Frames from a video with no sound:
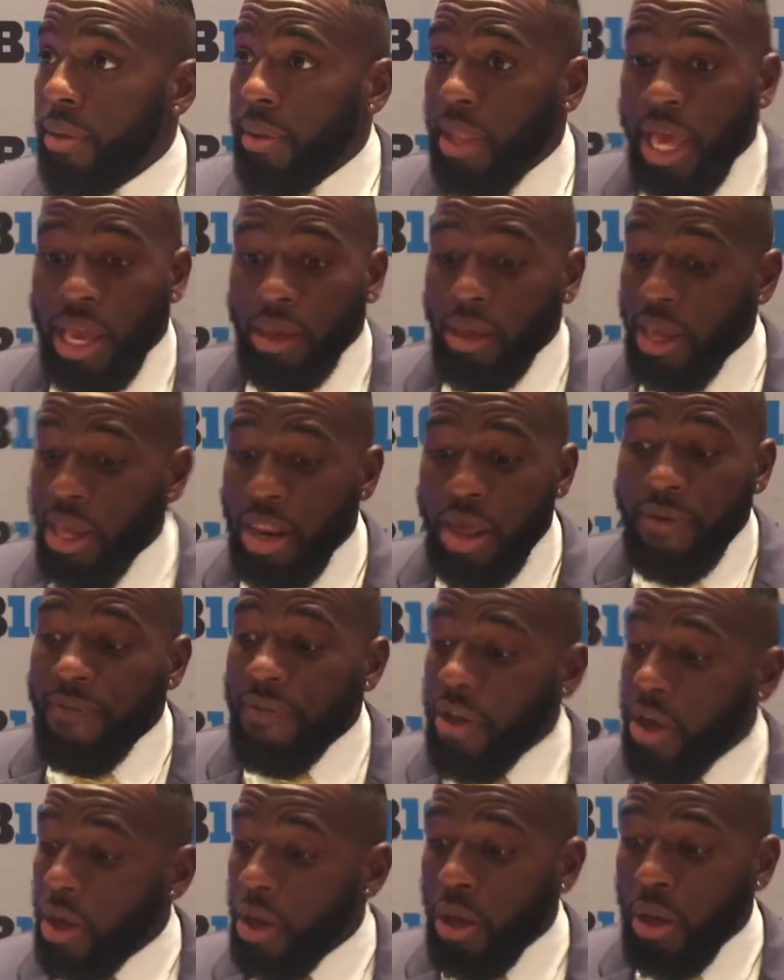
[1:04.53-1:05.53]
Like
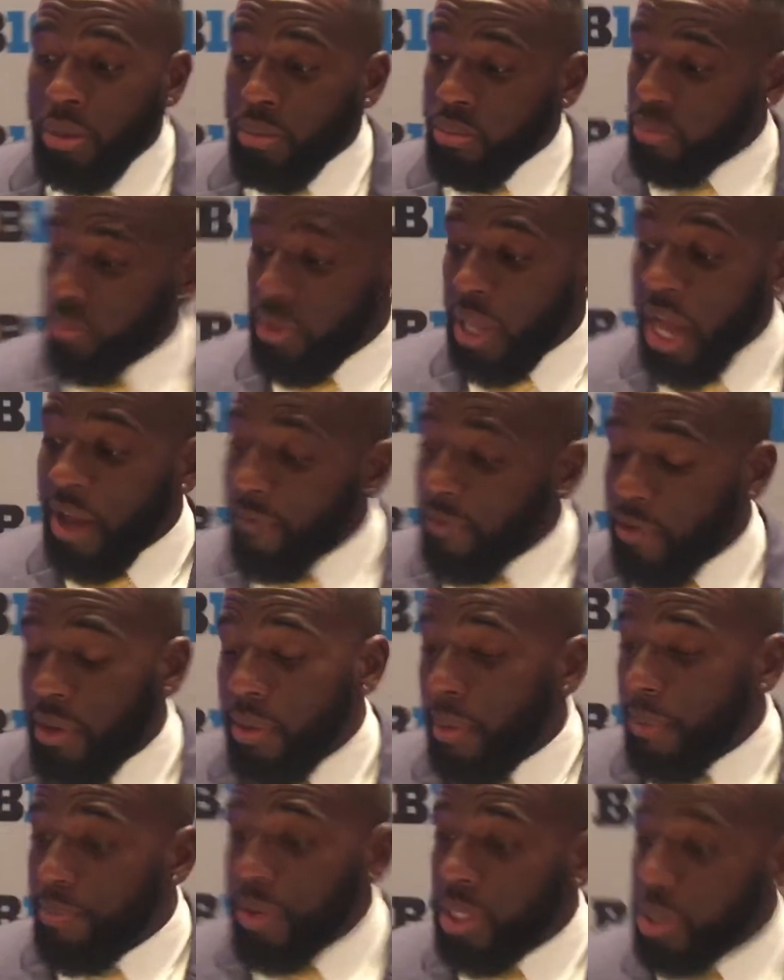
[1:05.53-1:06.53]
NFL,
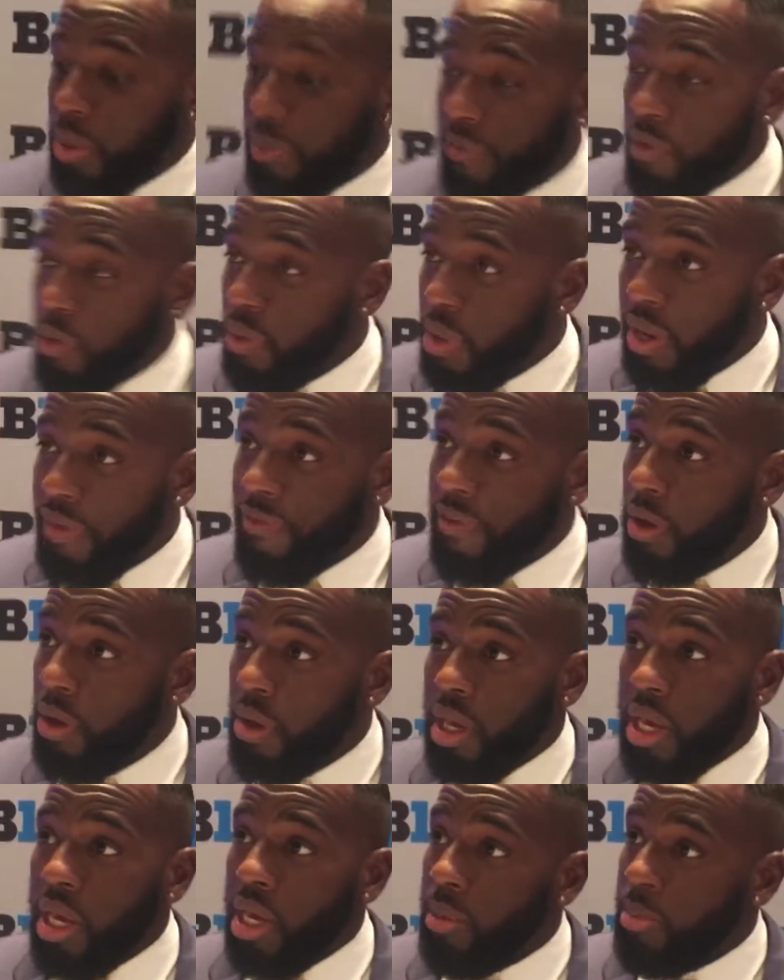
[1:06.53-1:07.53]
I've been to a few
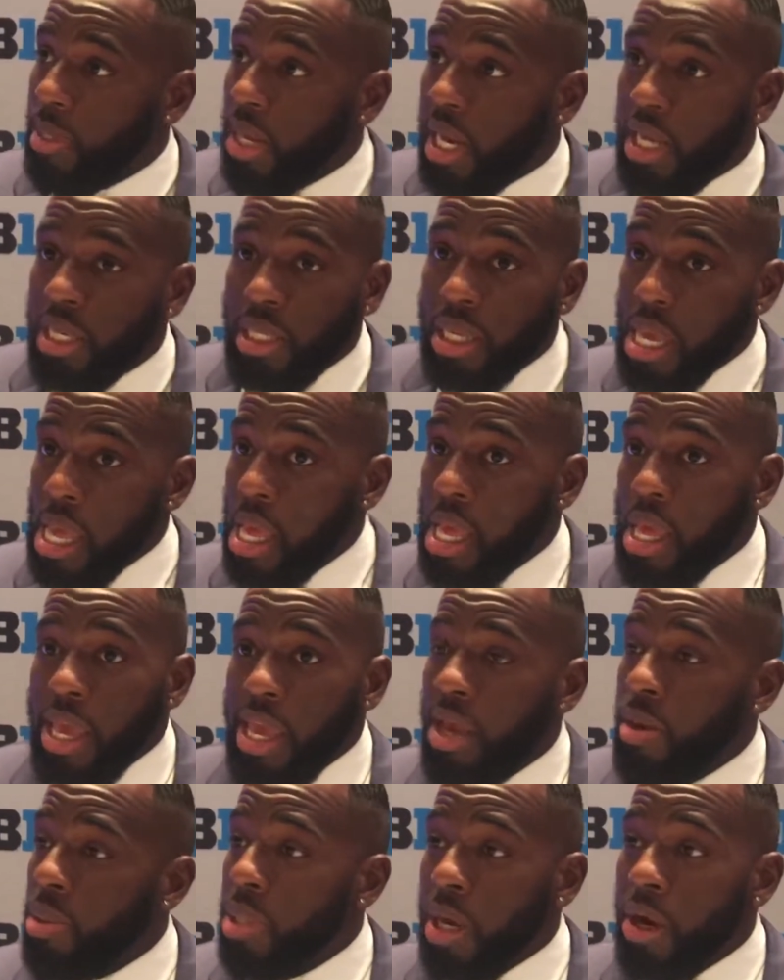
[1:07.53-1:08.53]
NFL games, college.
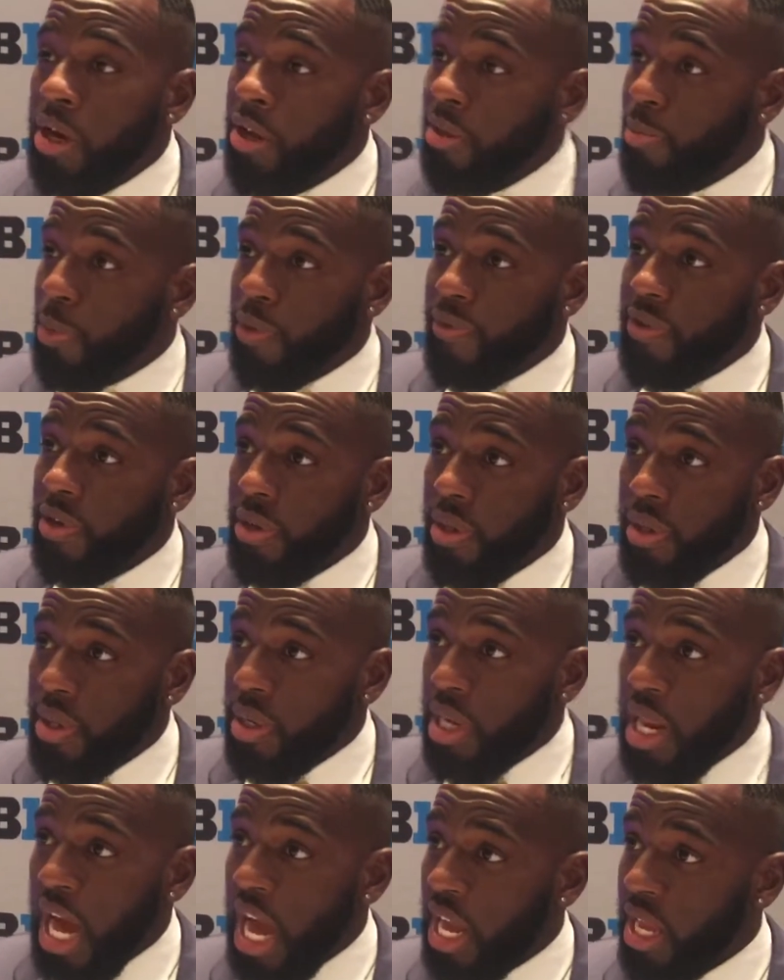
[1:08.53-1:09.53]
He was an earth mover.
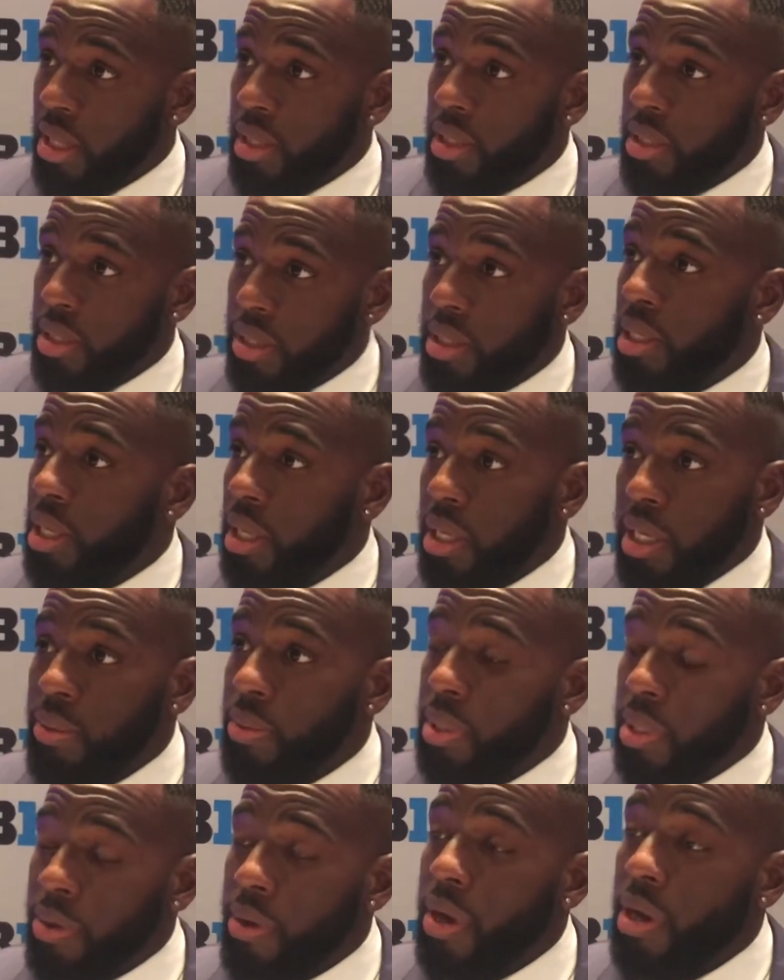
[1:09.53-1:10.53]
Like, he
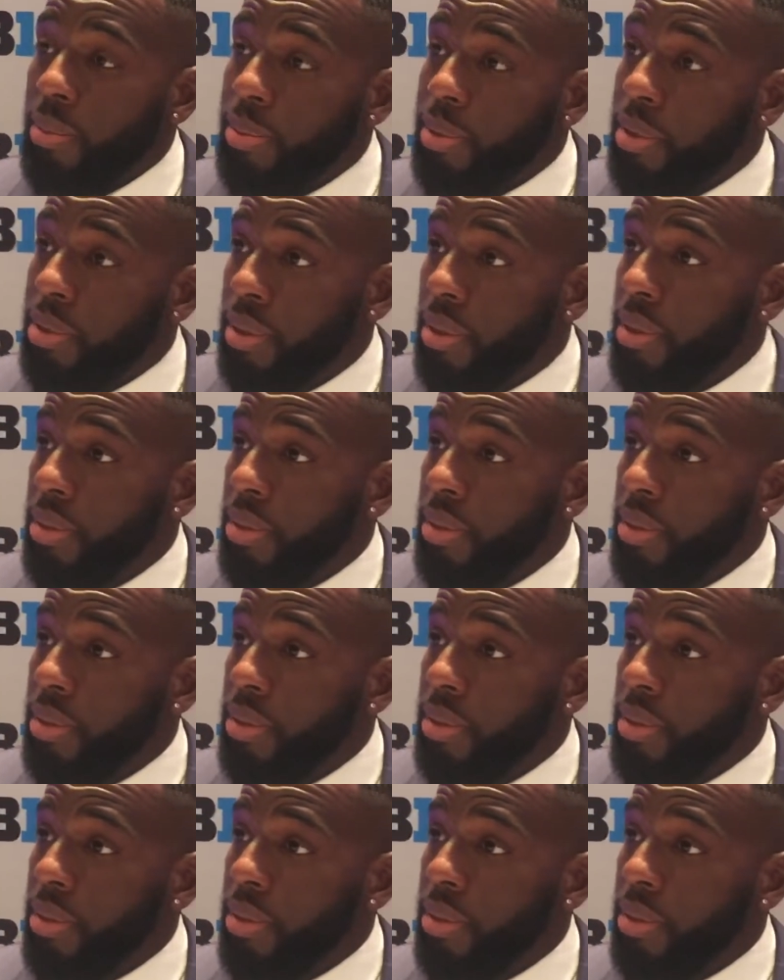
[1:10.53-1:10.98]
was incredible.